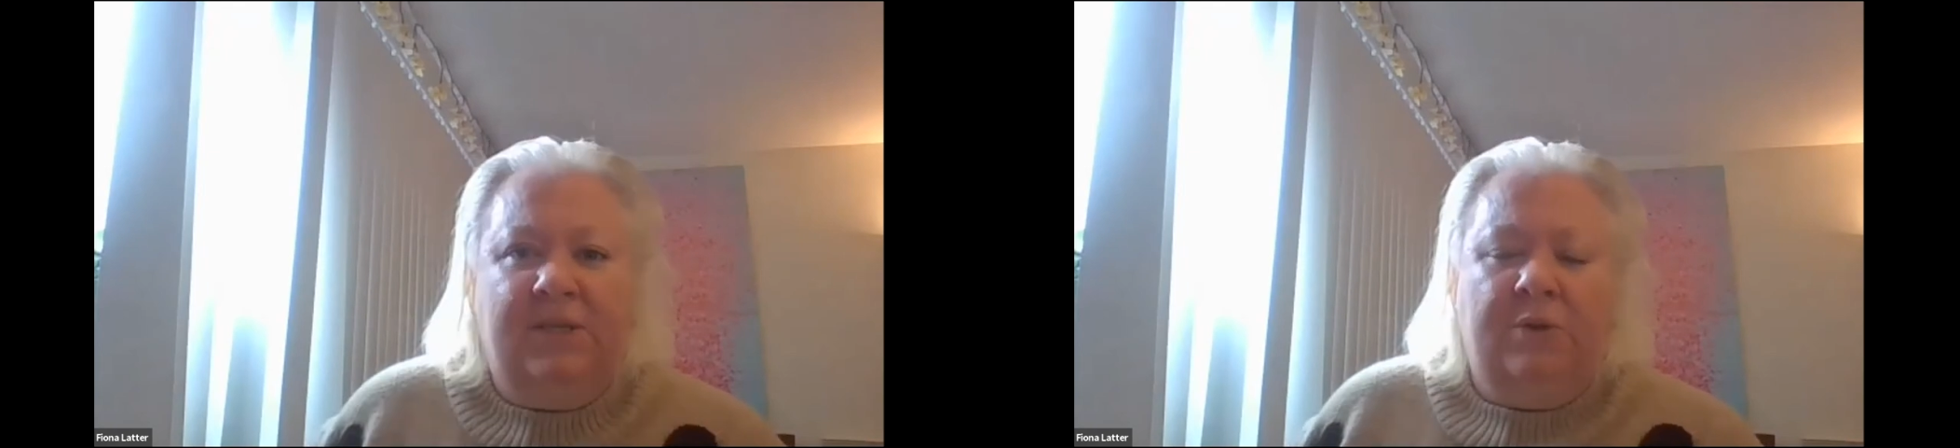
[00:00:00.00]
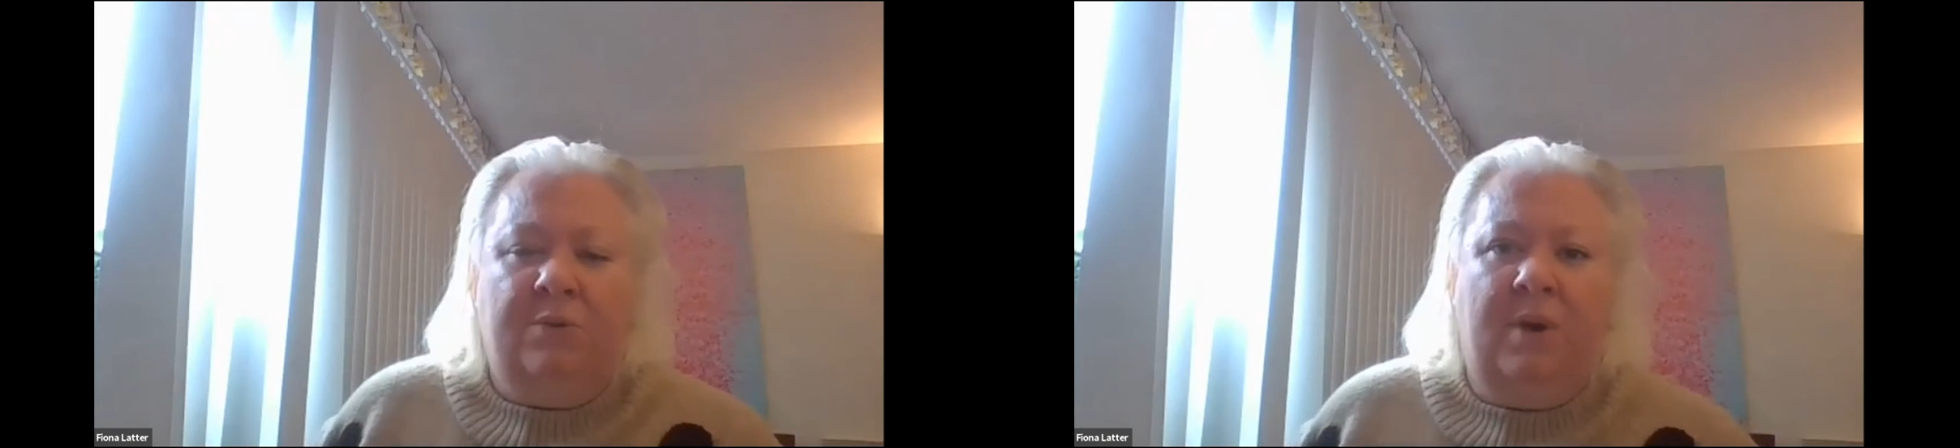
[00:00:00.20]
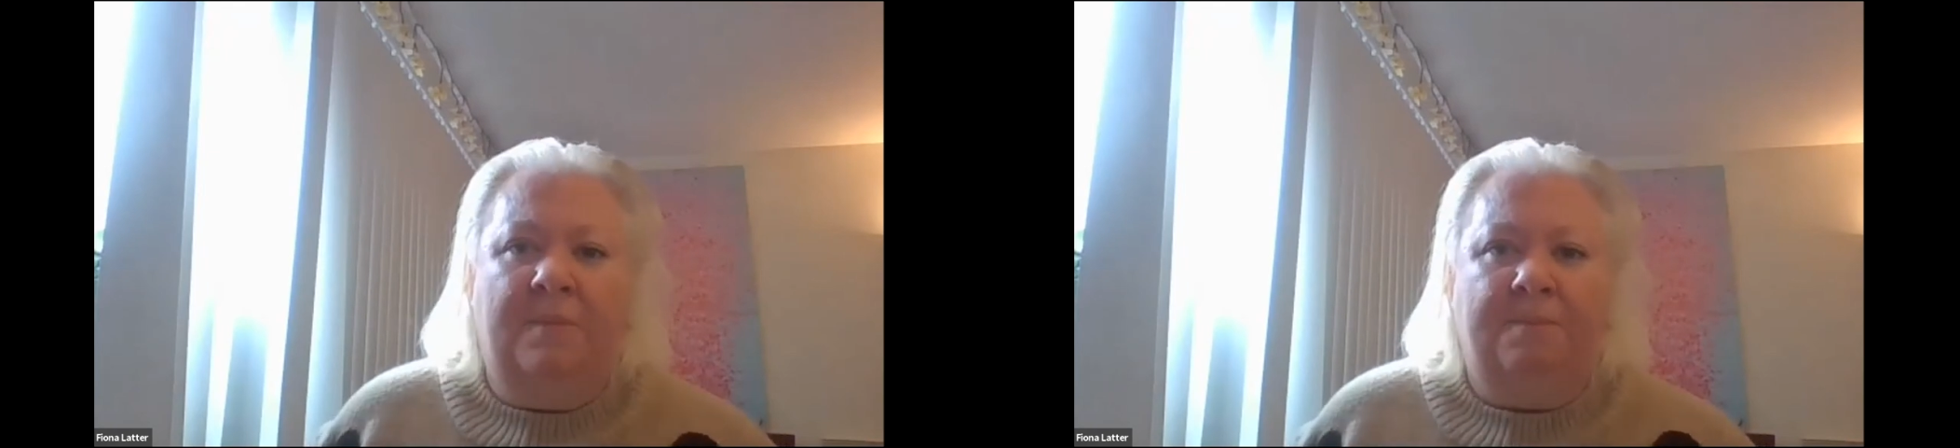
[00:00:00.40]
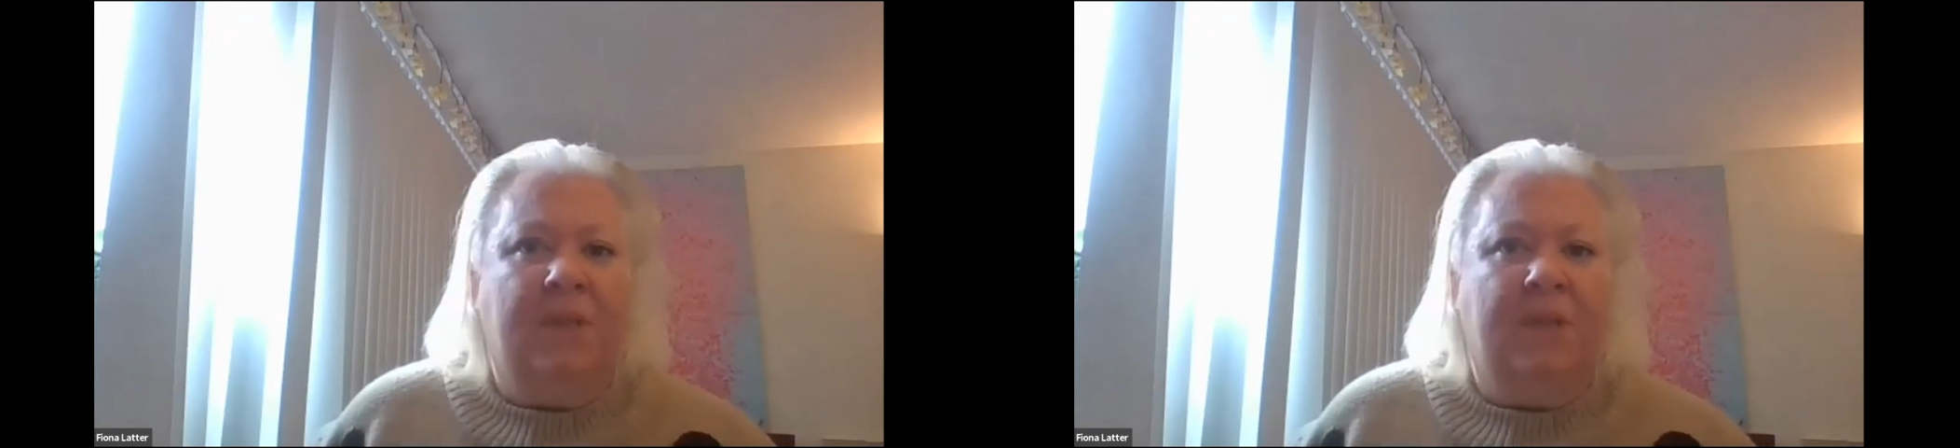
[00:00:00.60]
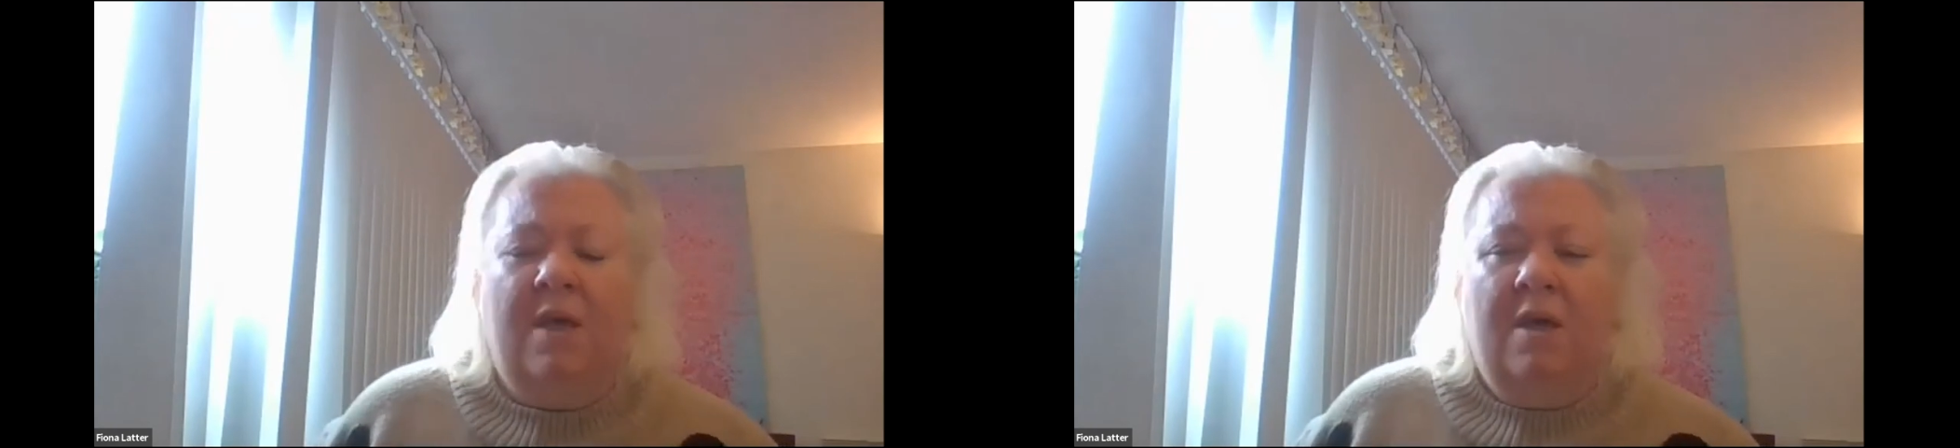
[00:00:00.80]
to,
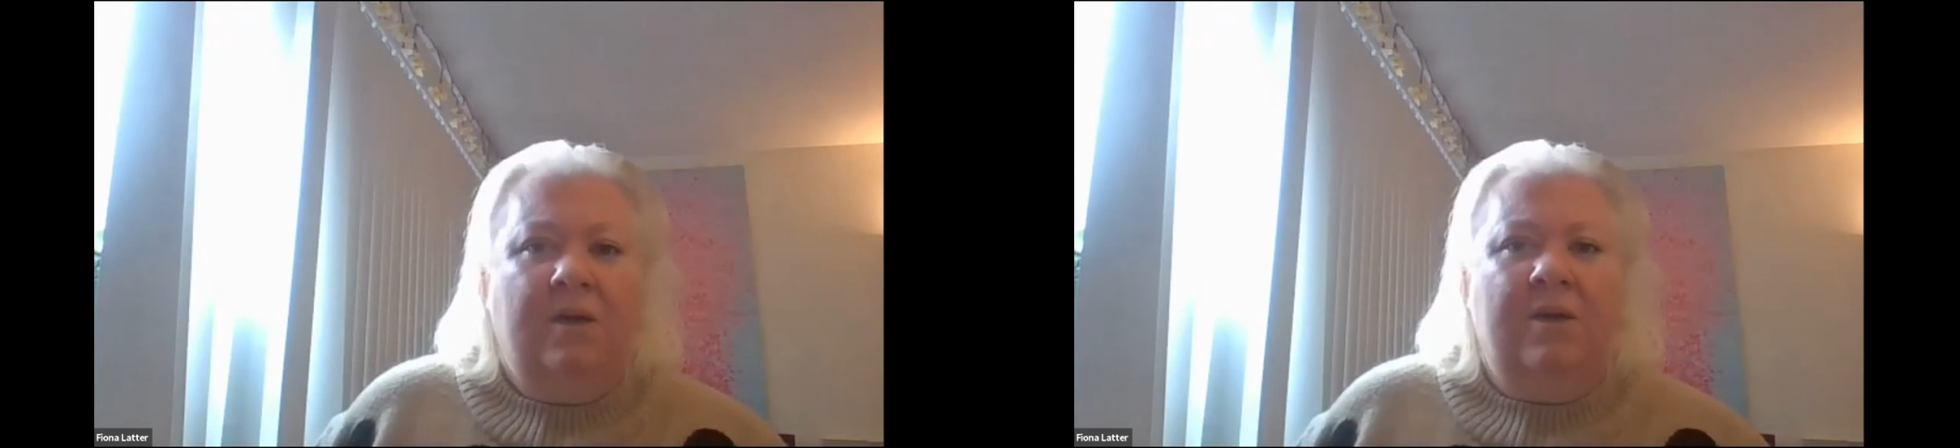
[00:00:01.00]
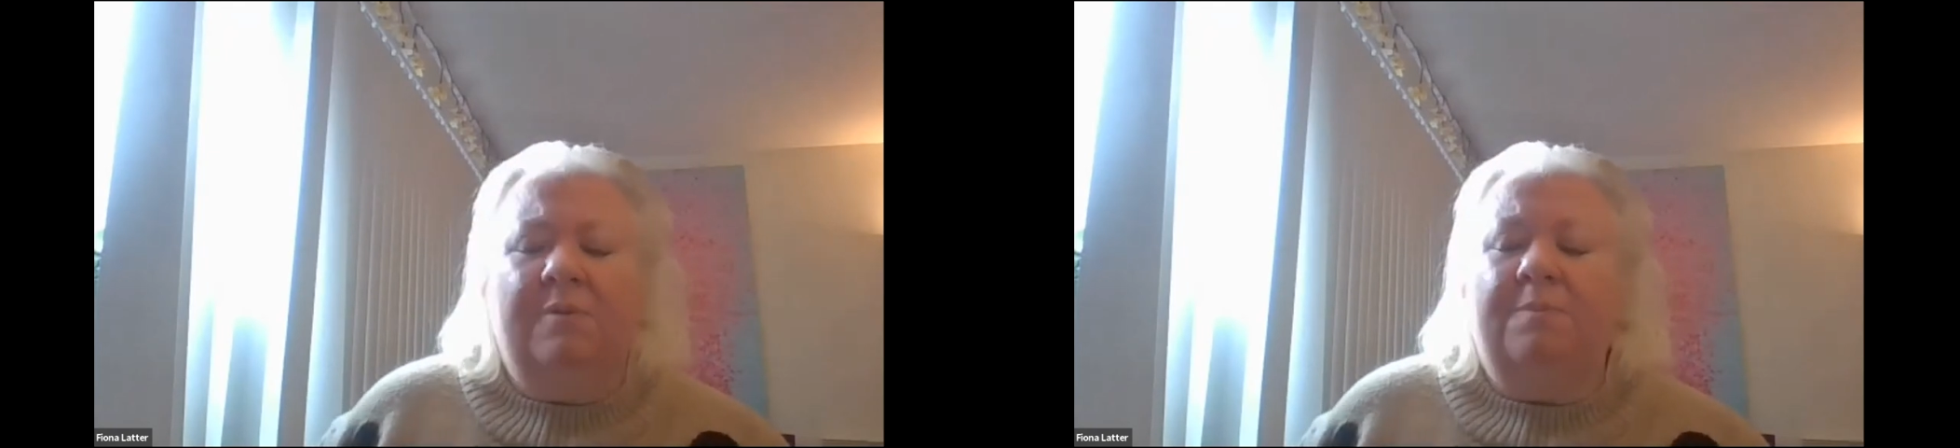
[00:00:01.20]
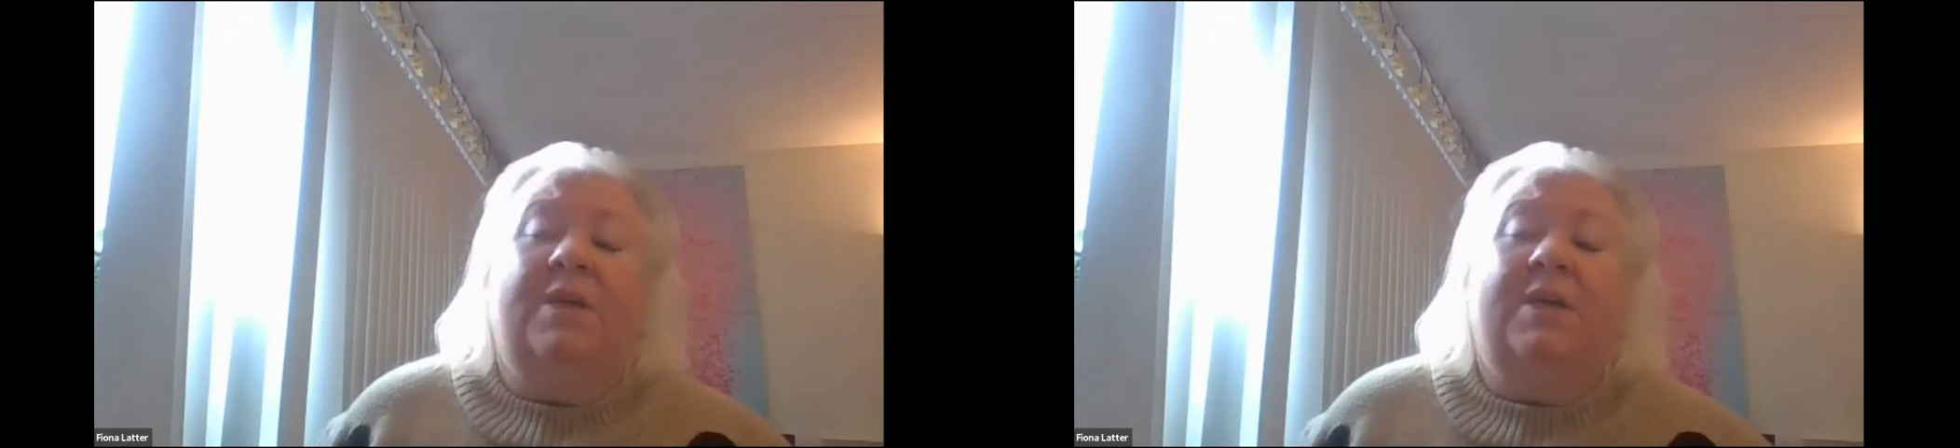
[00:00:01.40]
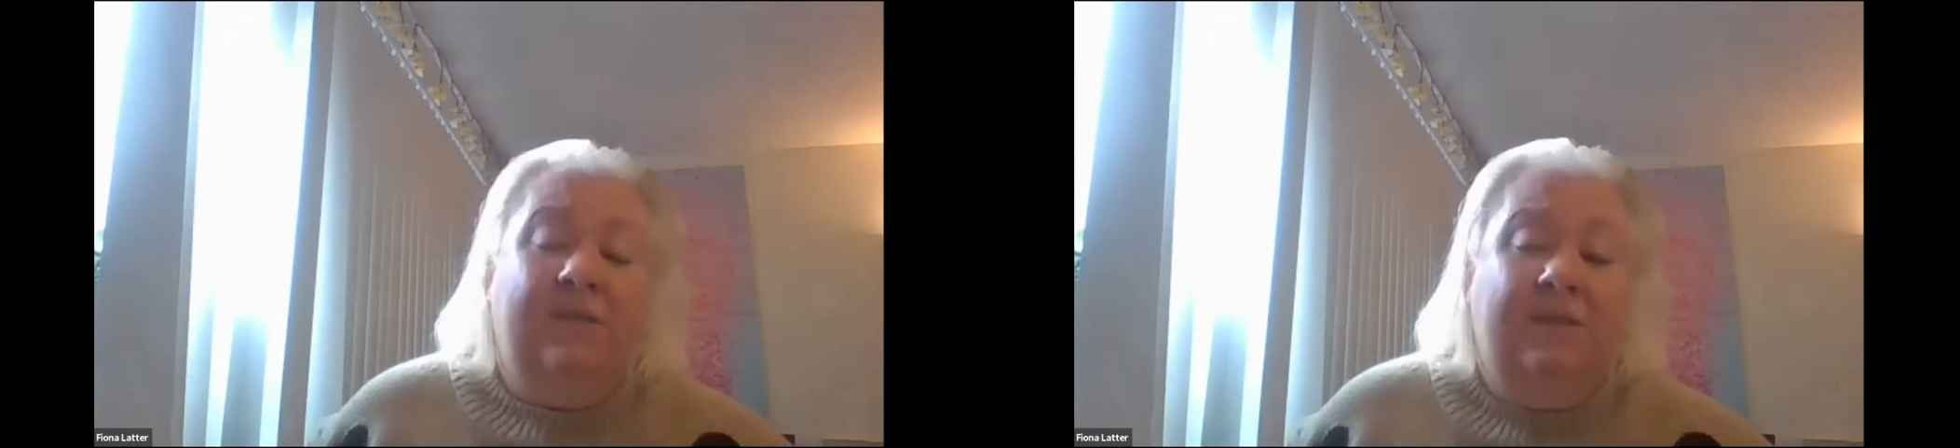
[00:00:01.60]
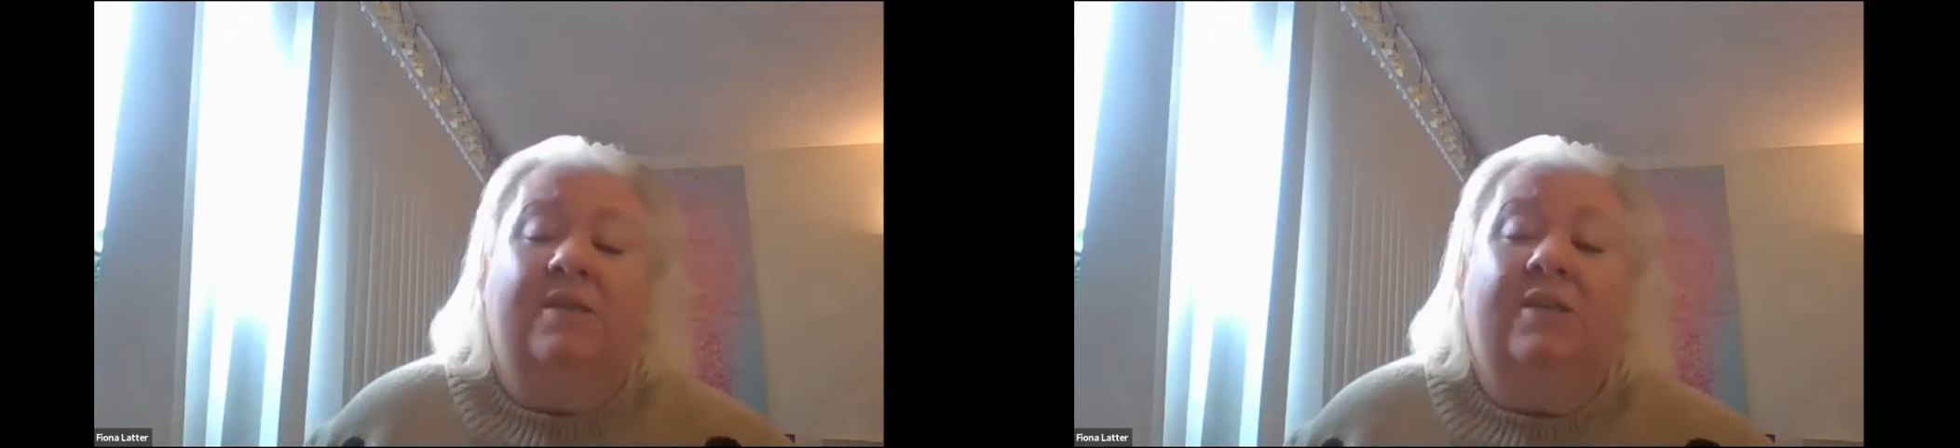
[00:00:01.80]

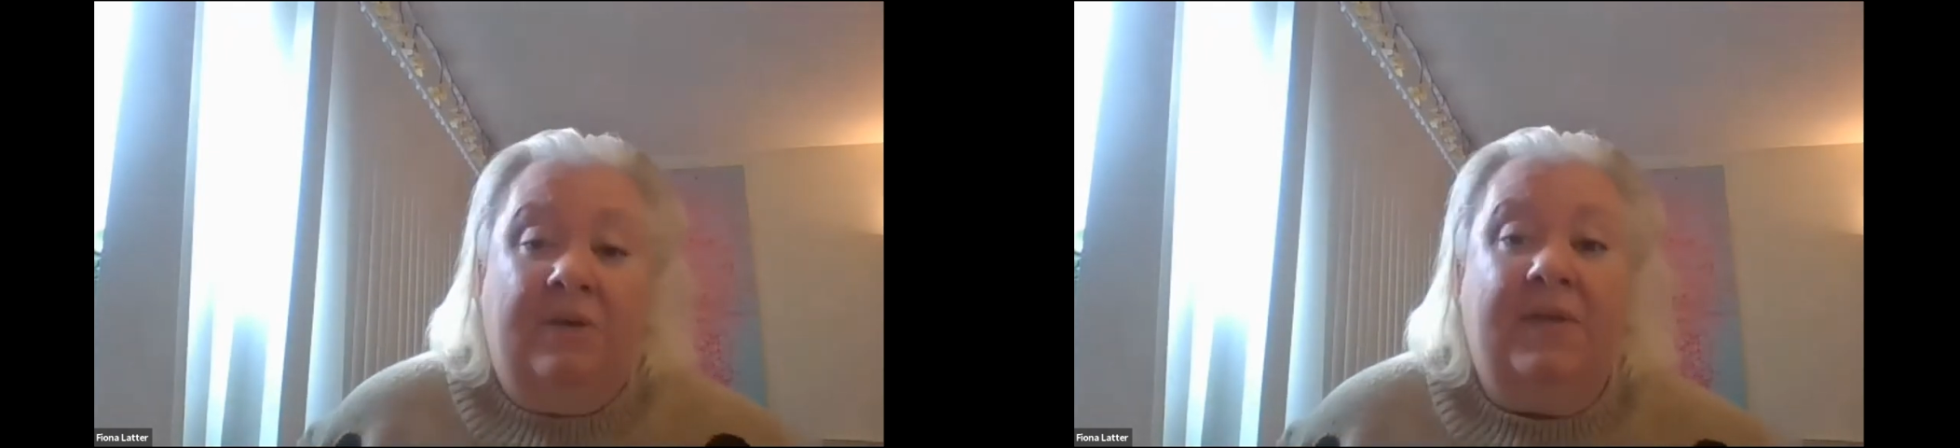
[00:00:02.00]
because that, you know,